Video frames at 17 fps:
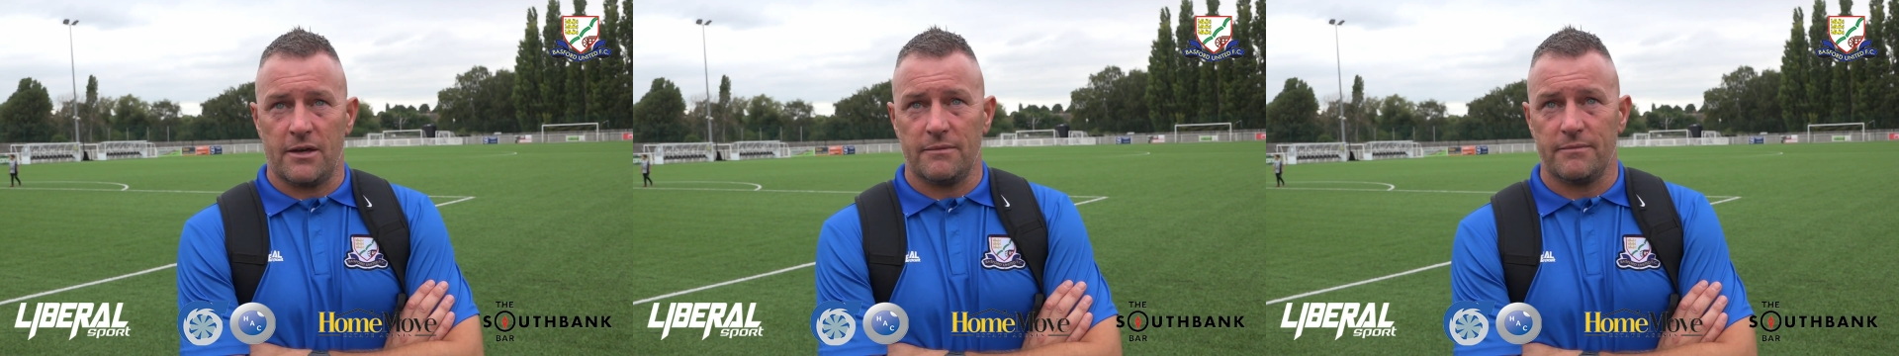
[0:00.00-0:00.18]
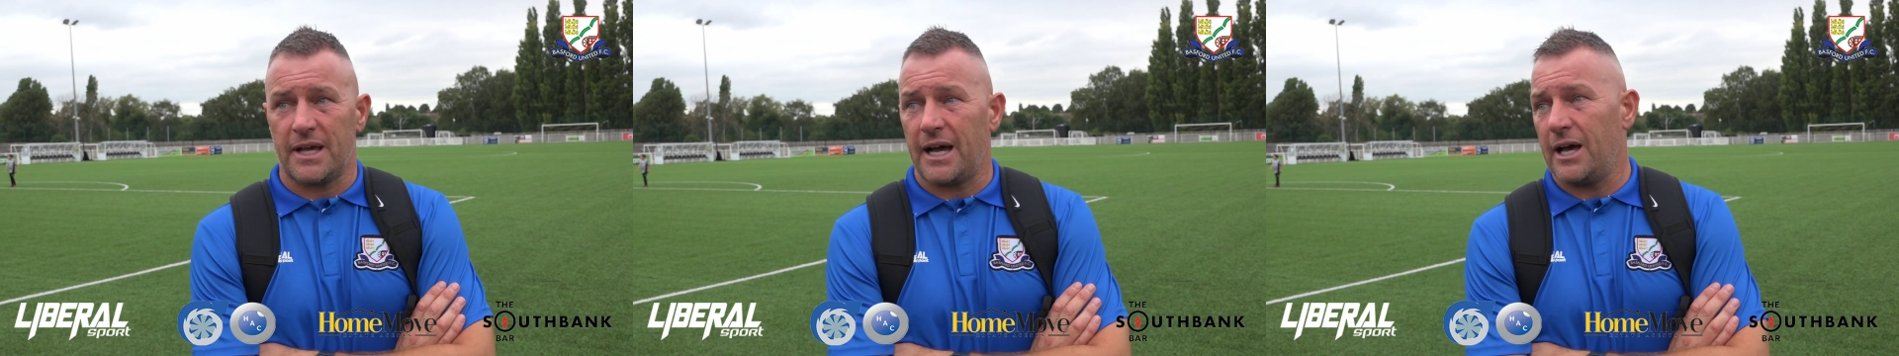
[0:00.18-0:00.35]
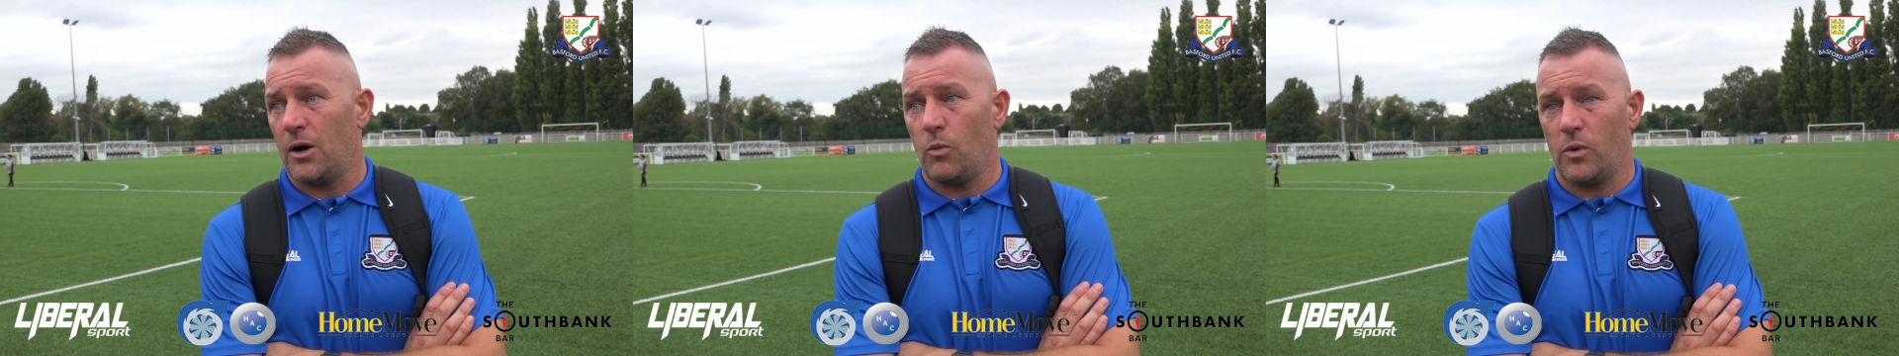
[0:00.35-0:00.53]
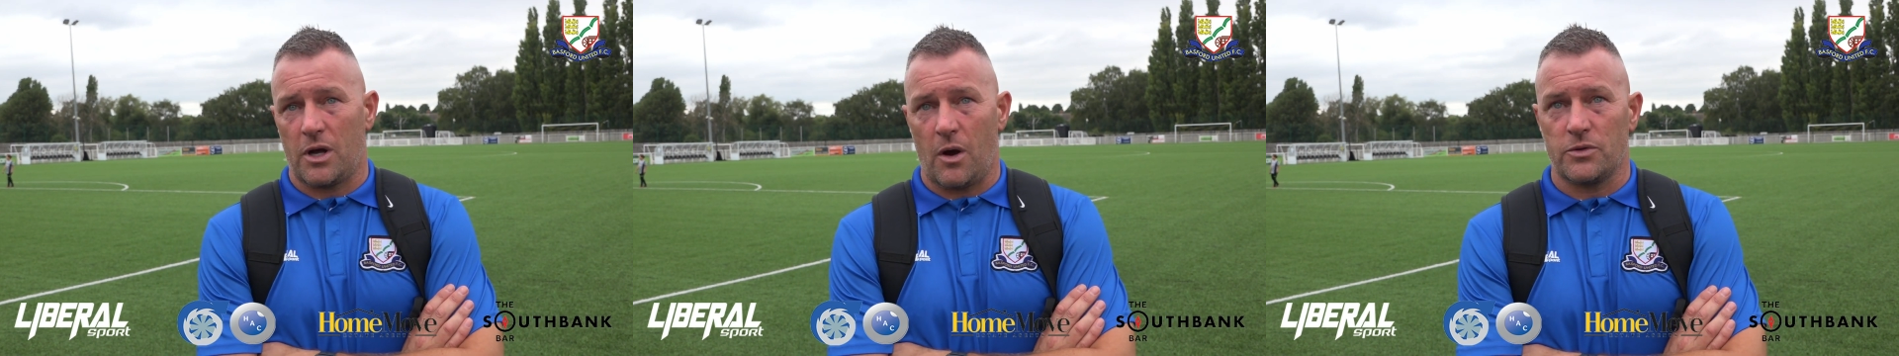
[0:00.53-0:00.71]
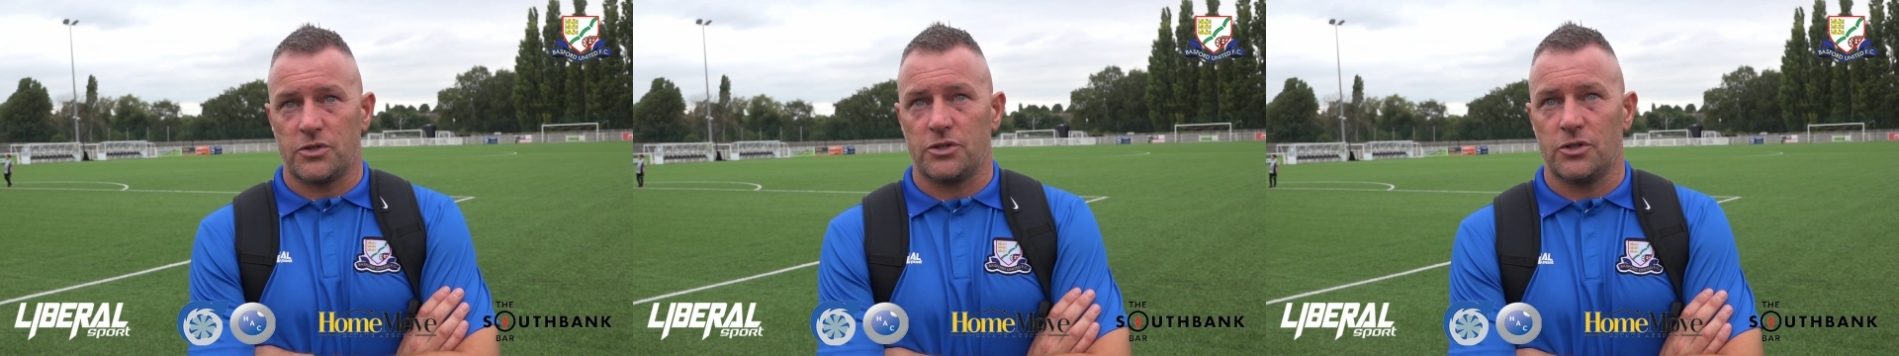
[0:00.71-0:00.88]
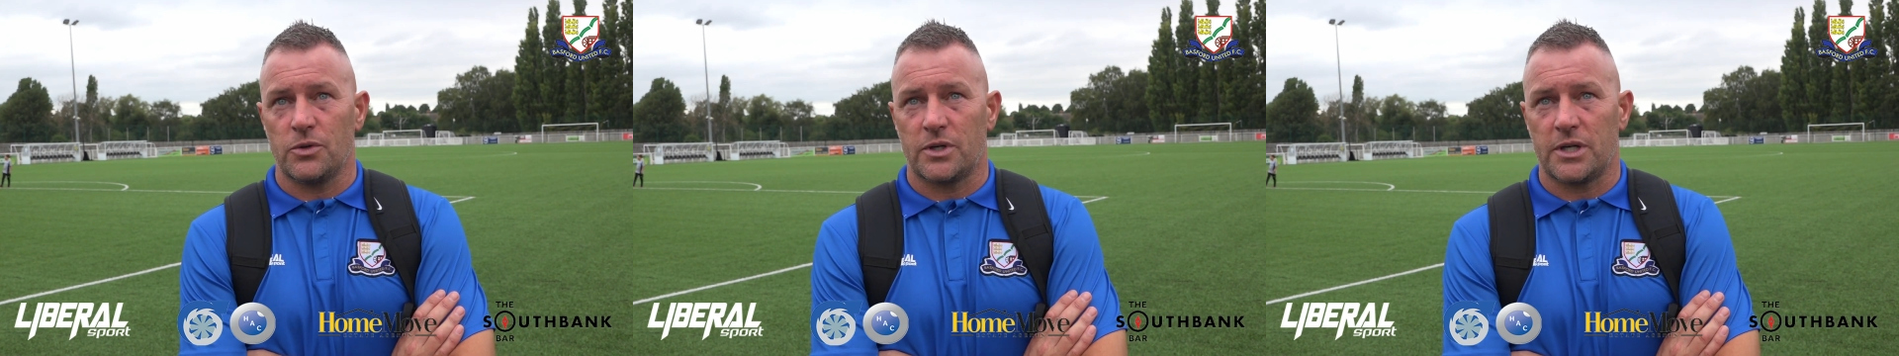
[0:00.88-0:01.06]
That helped going
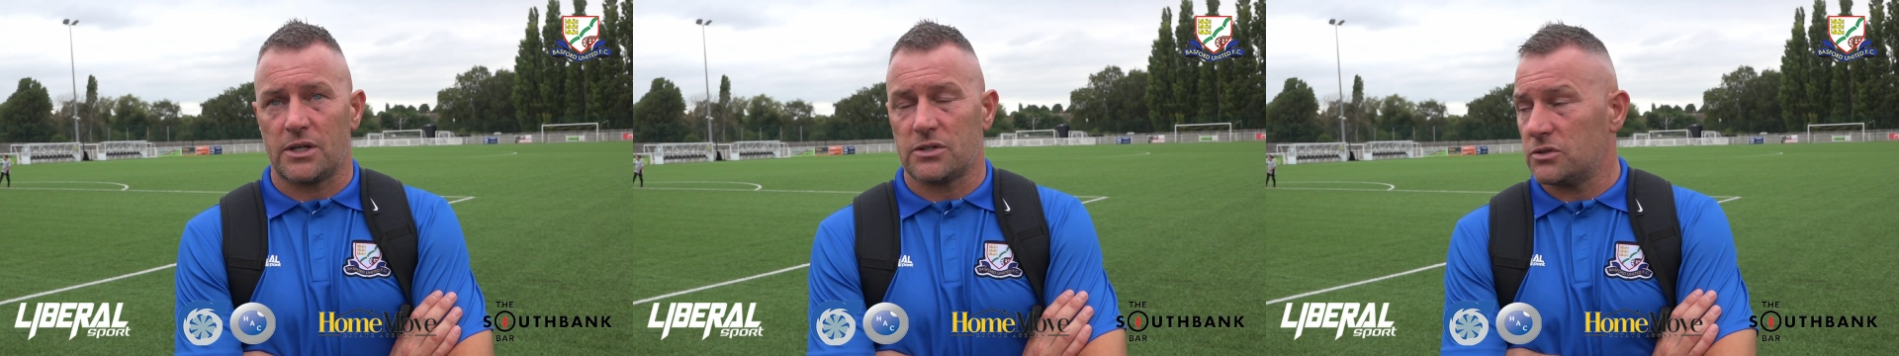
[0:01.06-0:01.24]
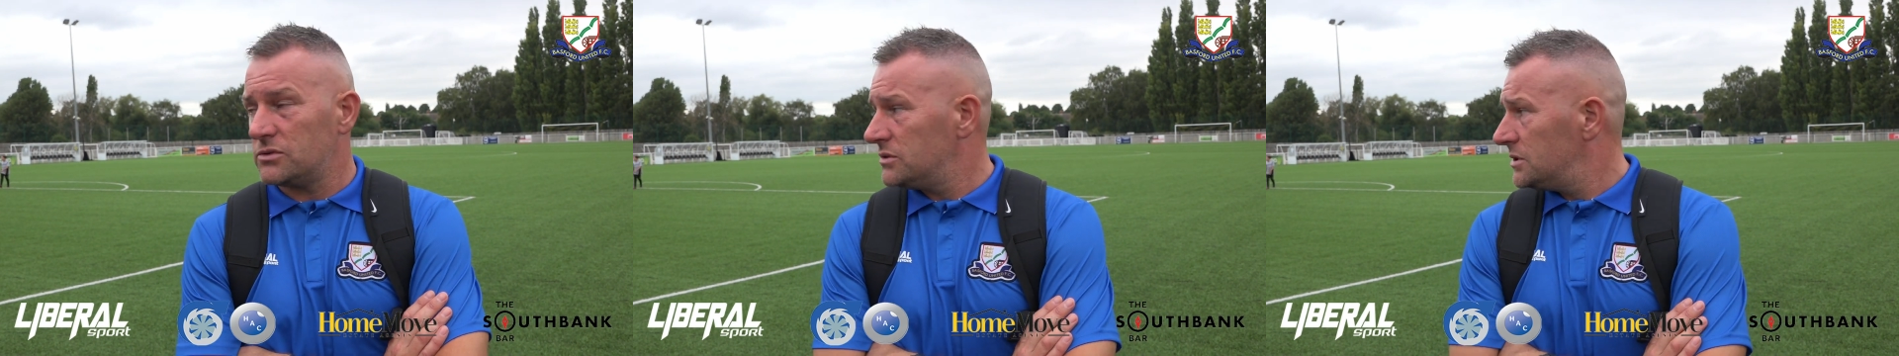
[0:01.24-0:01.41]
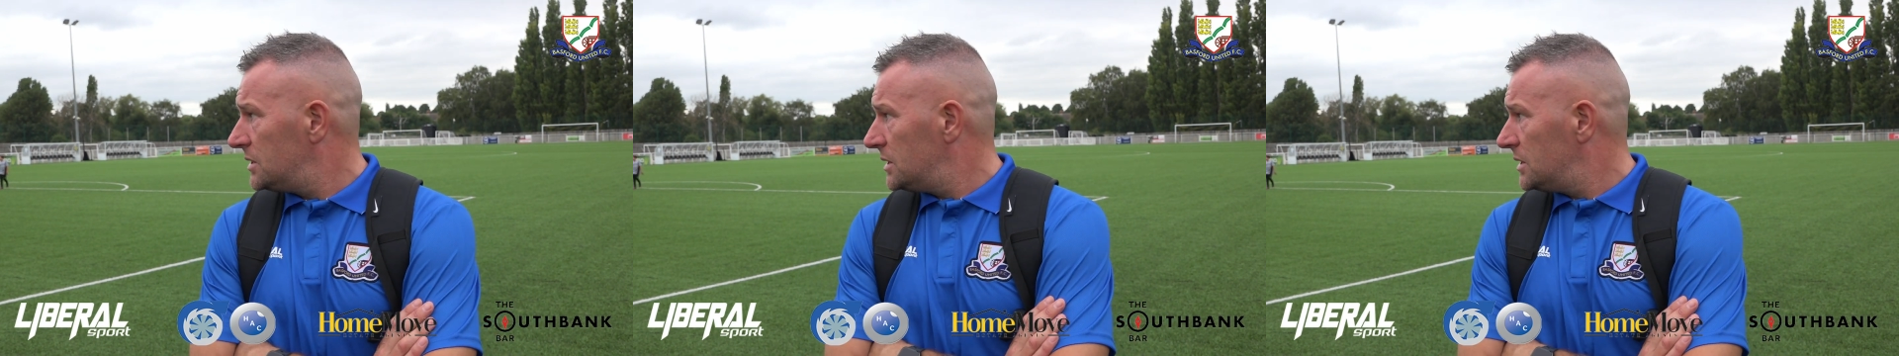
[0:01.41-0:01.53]
to Newcastle,